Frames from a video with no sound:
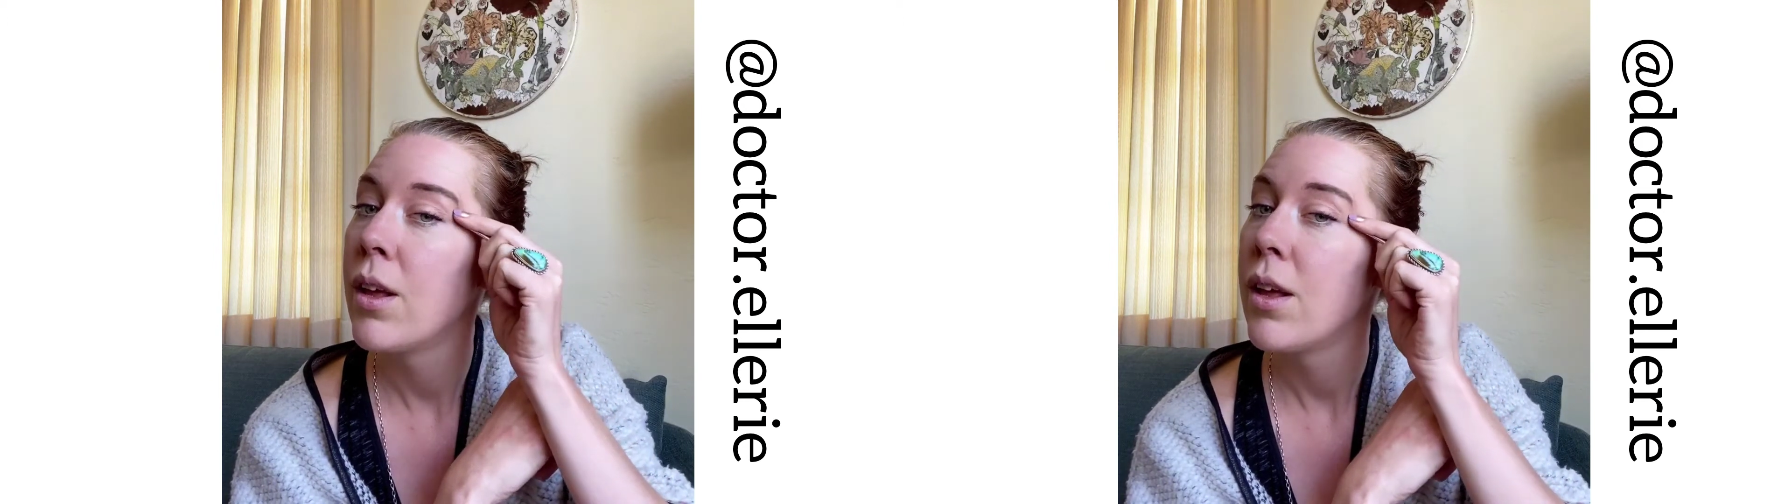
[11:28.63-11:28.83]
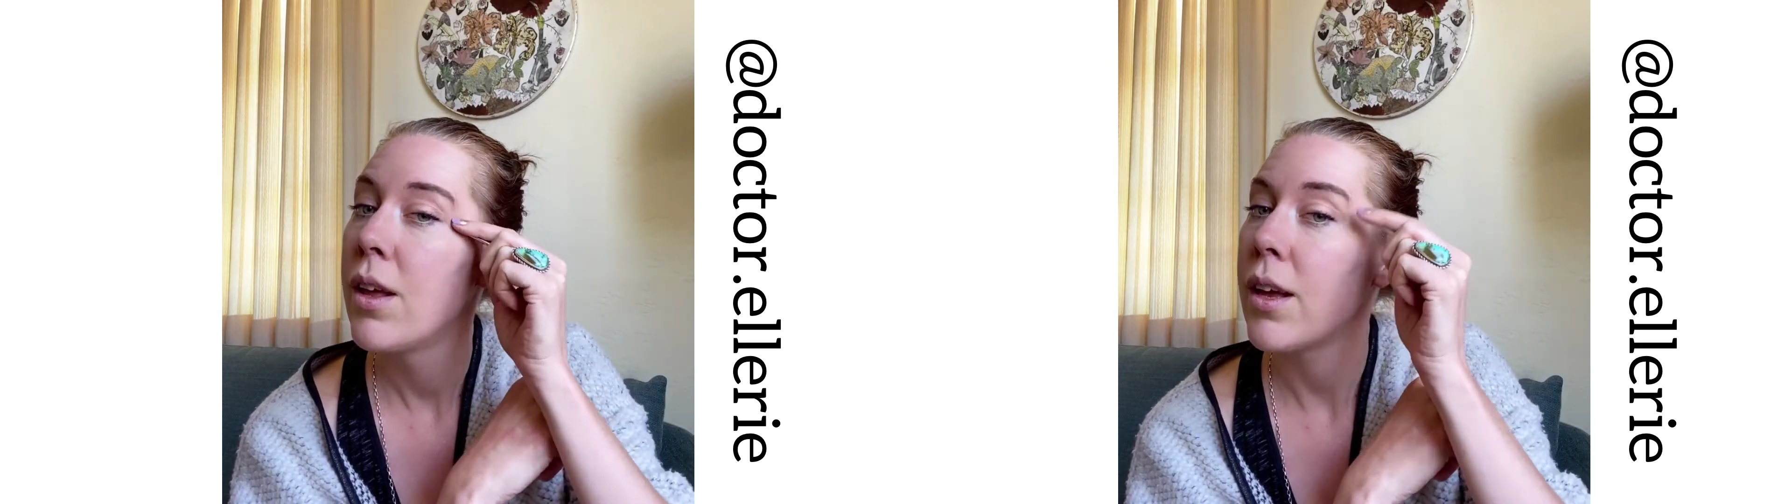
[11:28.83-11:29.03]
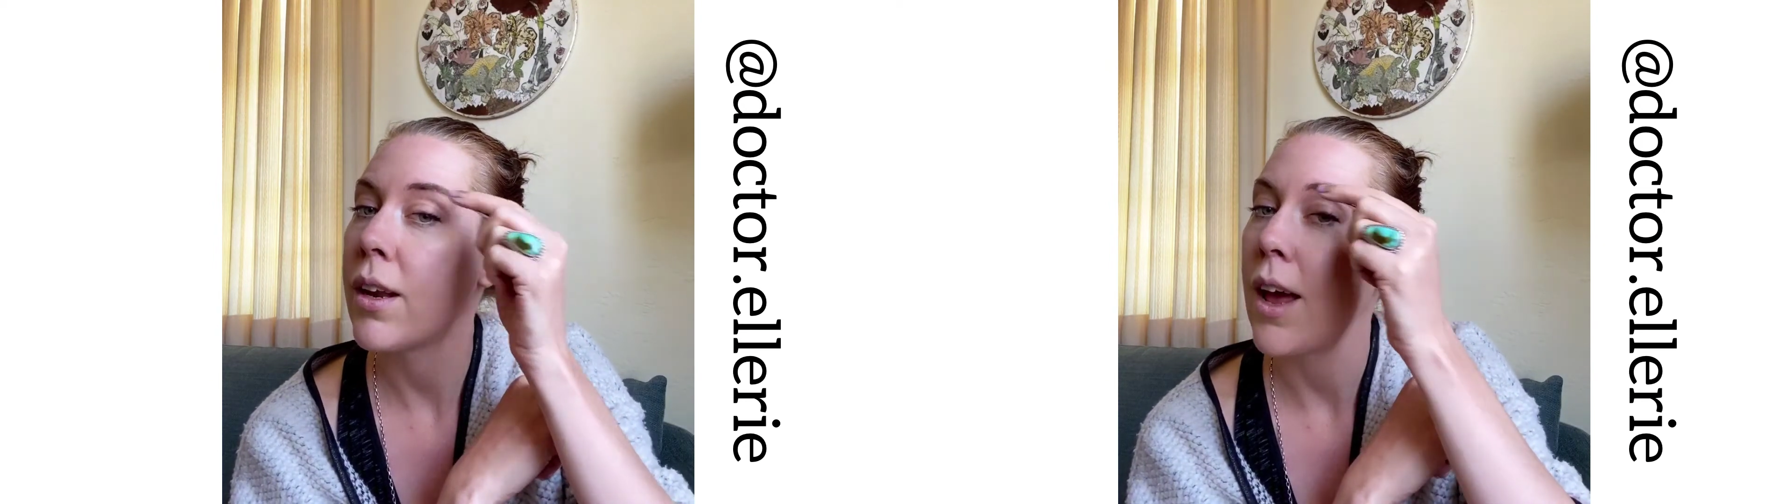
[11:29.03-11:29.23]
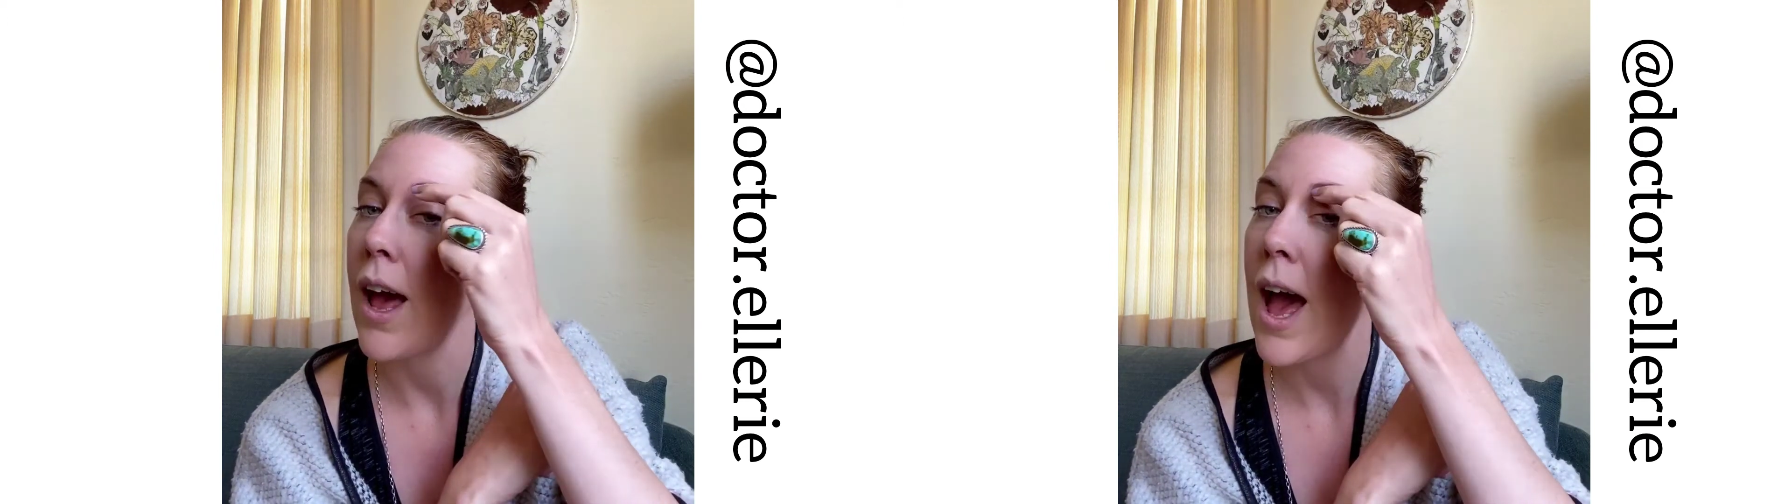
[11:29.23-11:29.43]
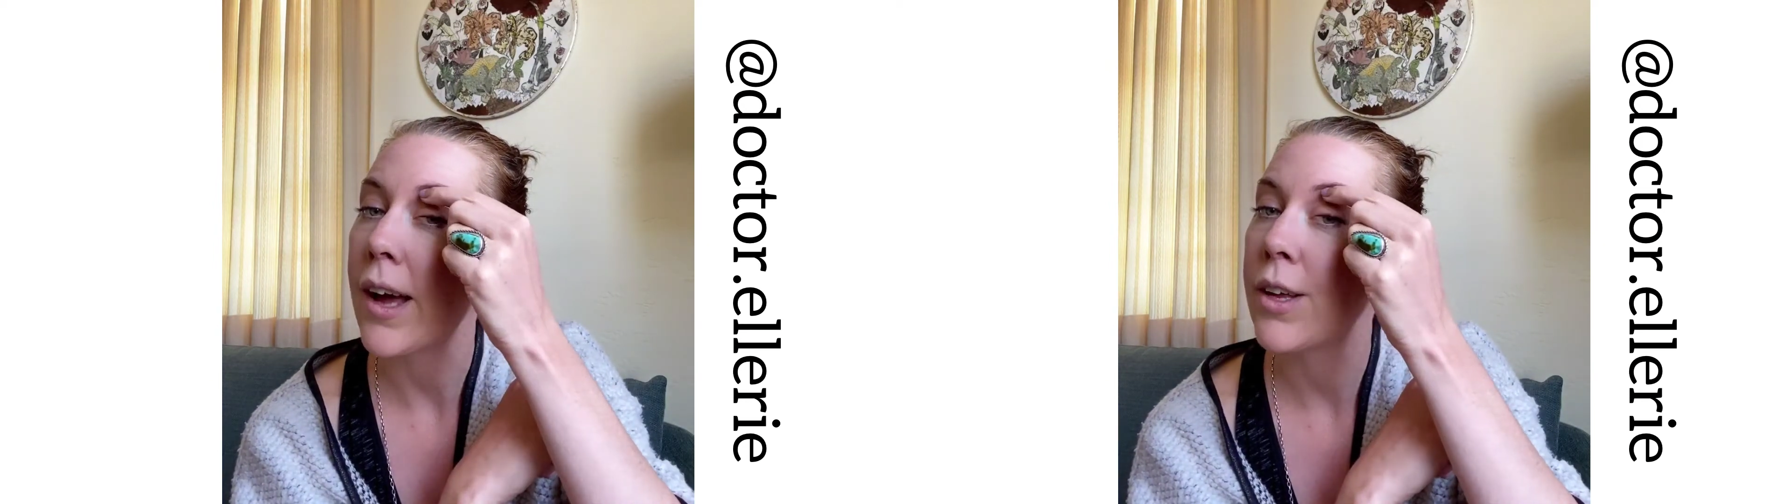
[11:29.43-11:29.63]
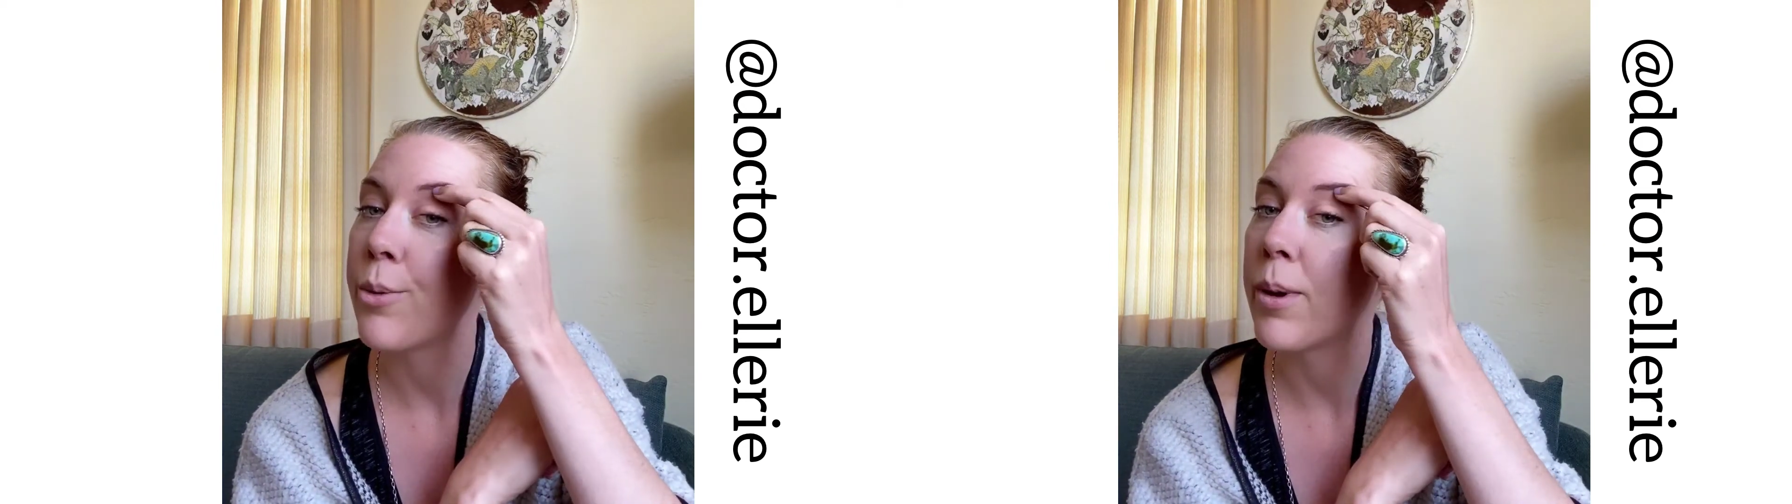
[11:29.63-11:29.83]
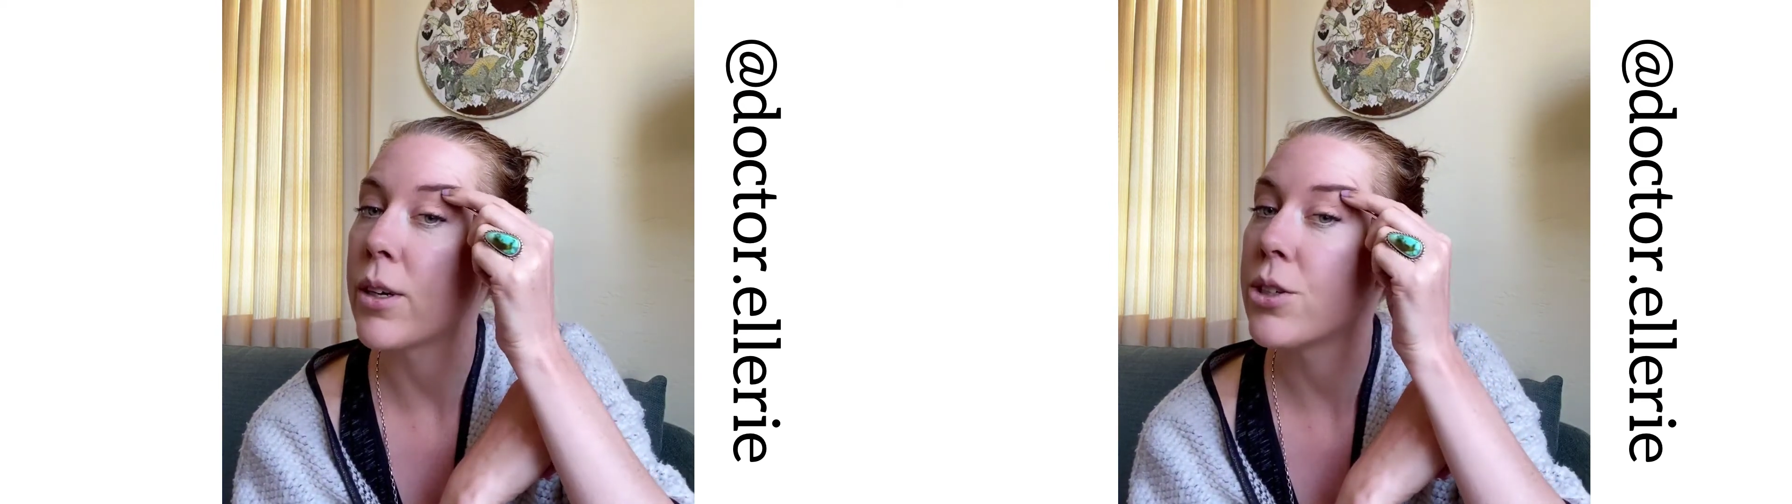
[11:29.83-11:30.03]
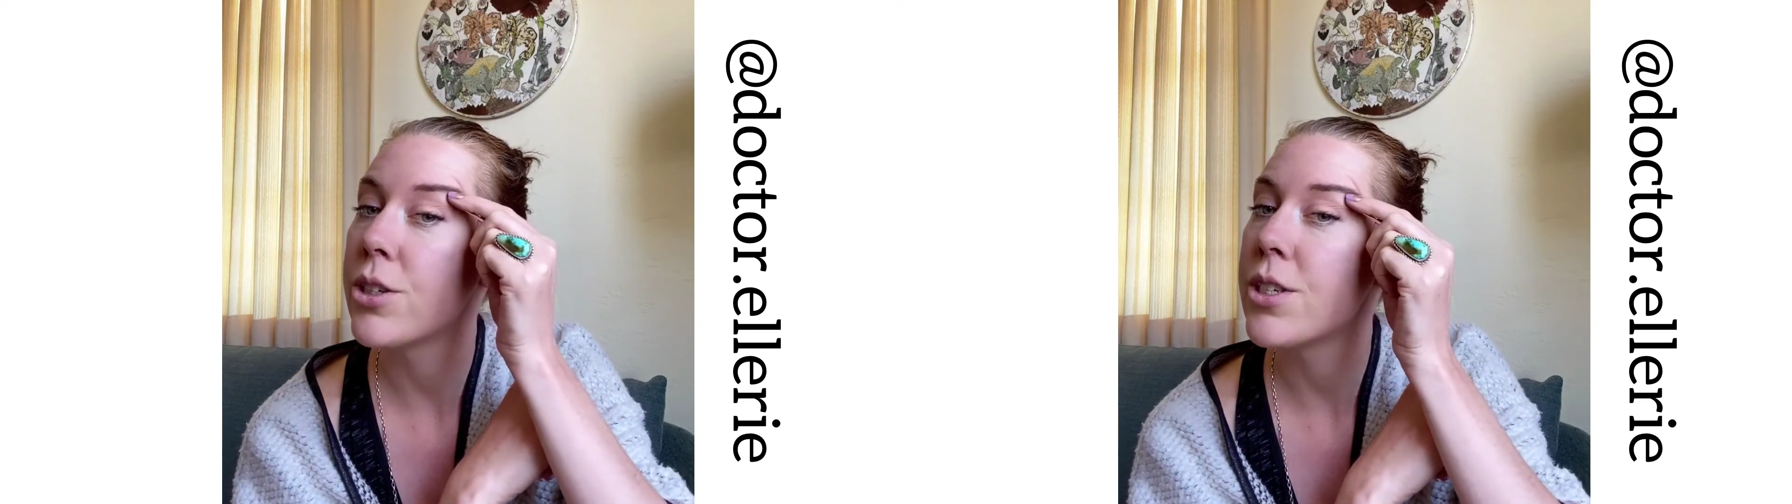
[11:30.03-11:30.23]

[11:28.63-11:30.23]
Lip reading: an acupuncture